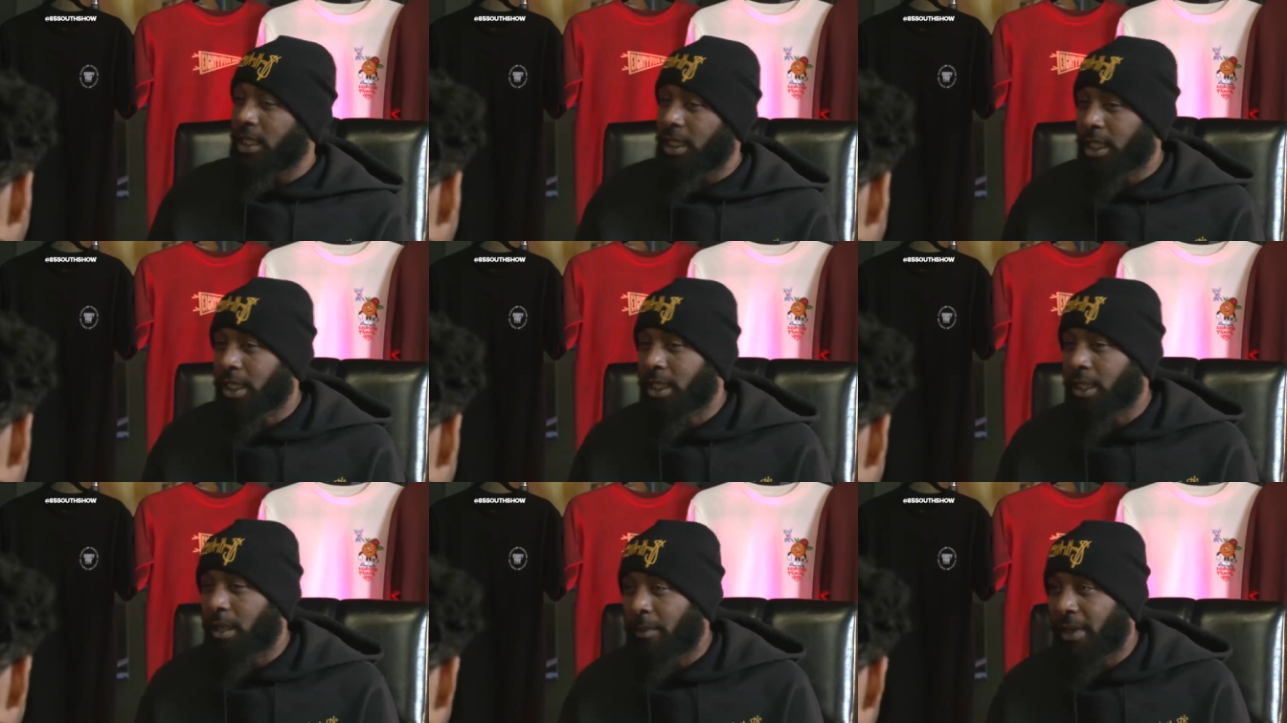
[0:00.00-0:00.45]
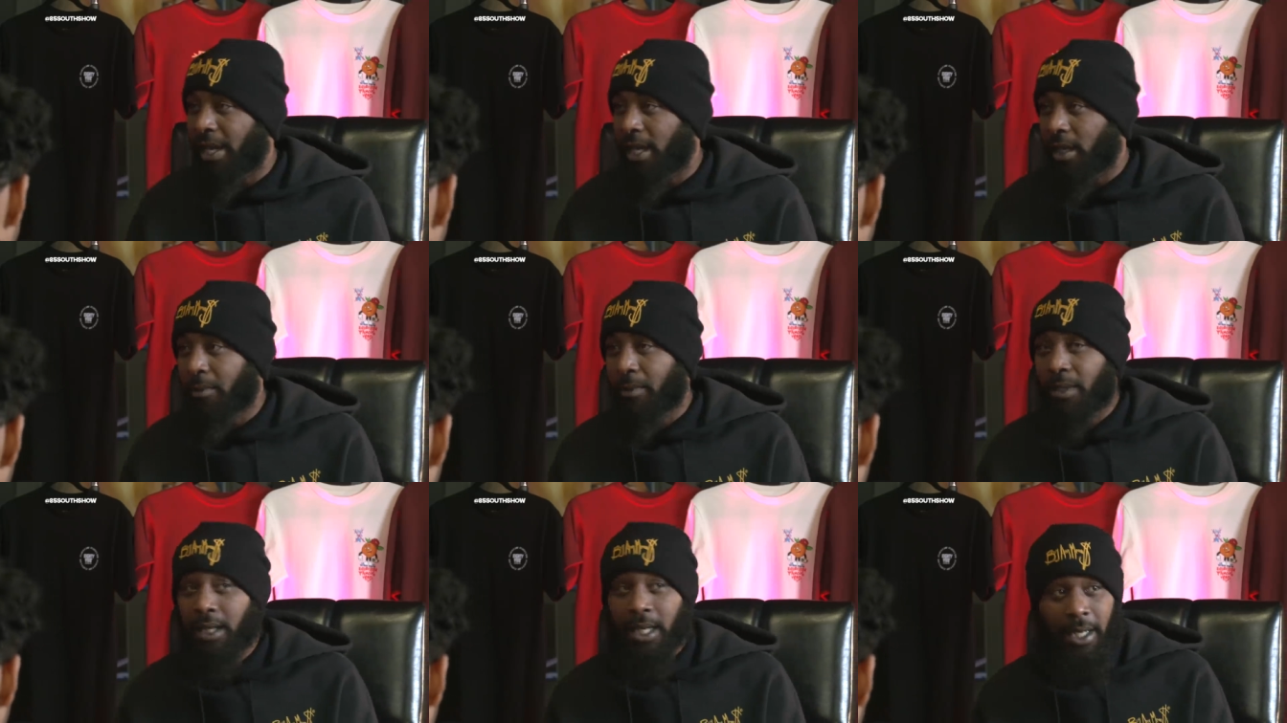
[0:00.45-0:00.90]
and then come
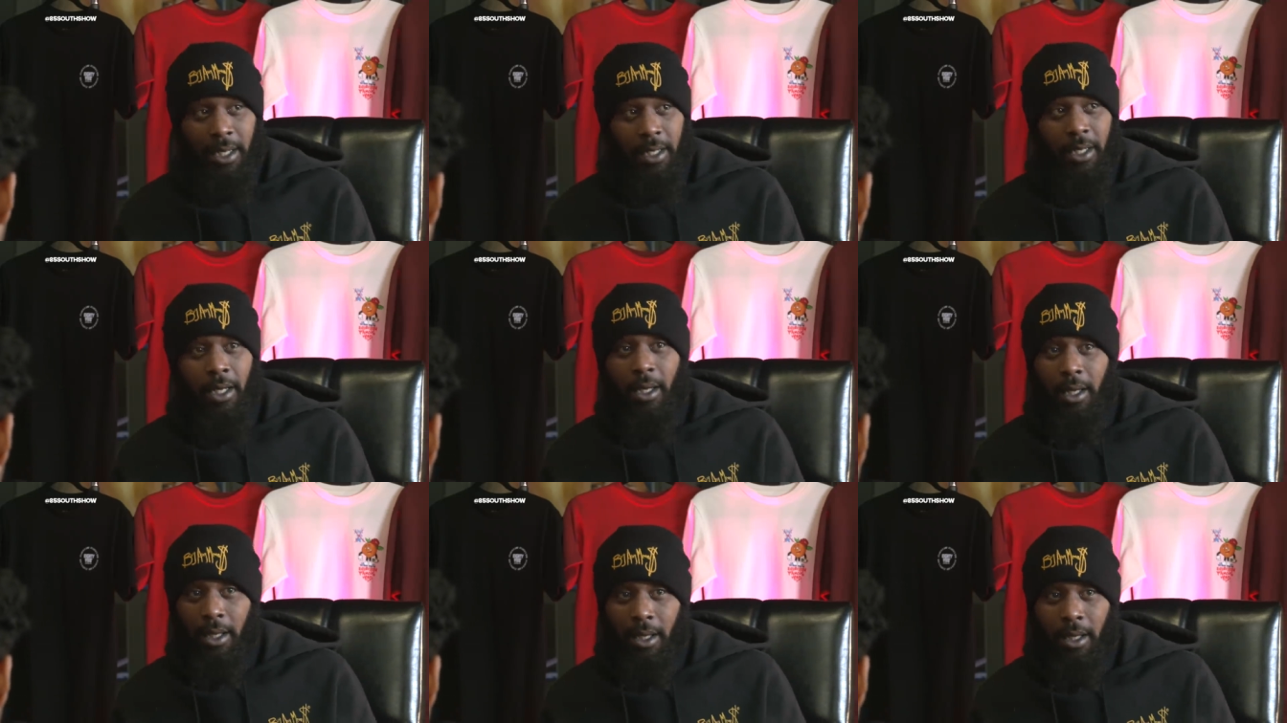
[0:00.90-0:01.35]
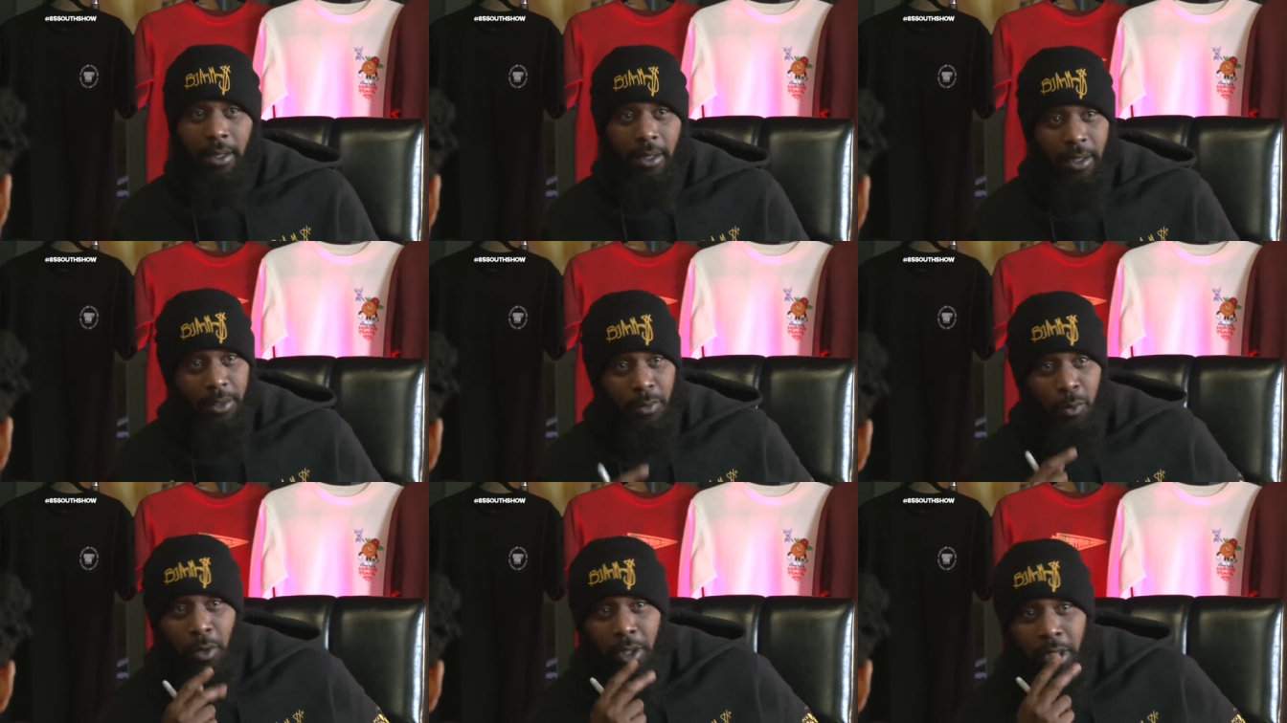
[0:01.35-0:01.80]
out and be like, yeah,
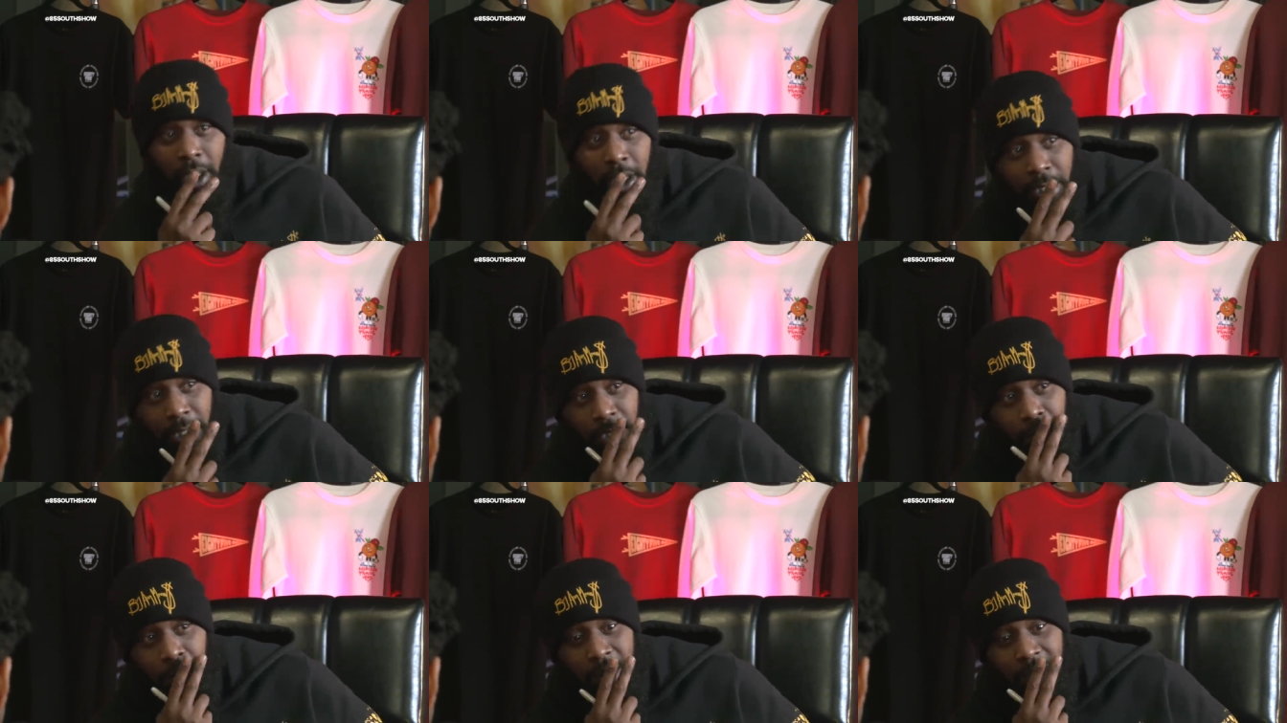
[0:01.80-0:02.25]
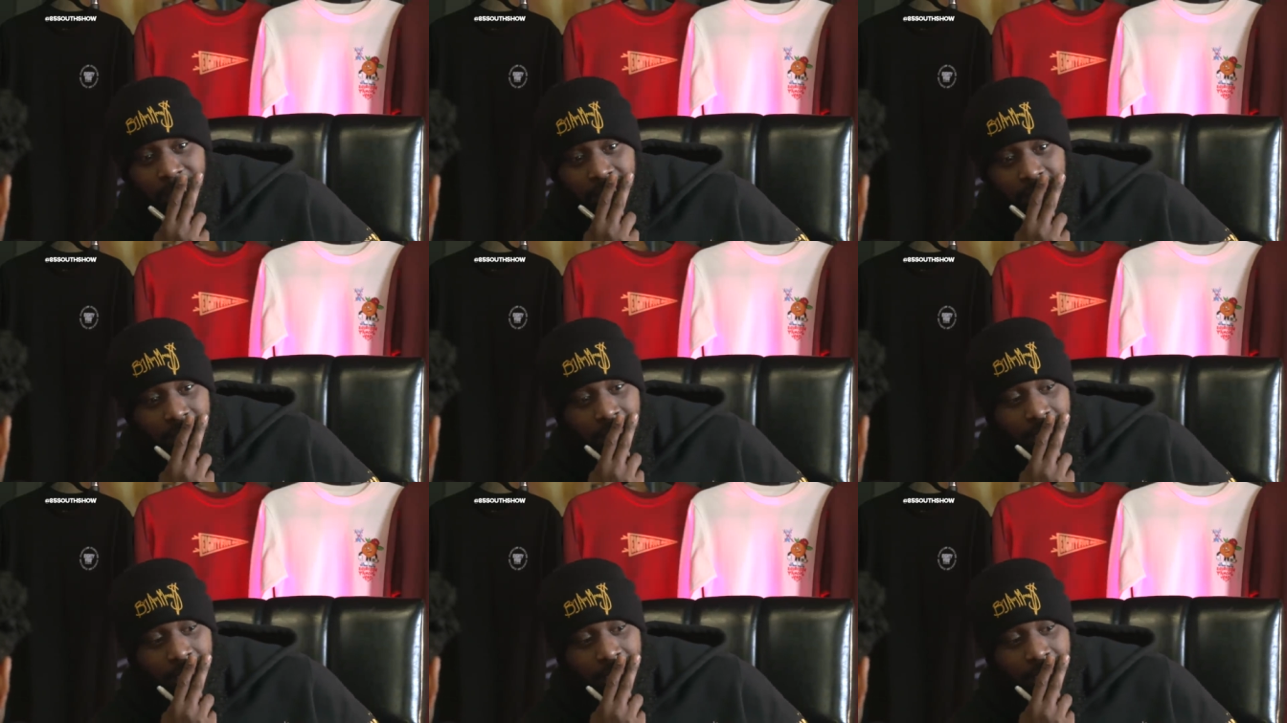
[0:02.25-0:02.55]
it's real in there with that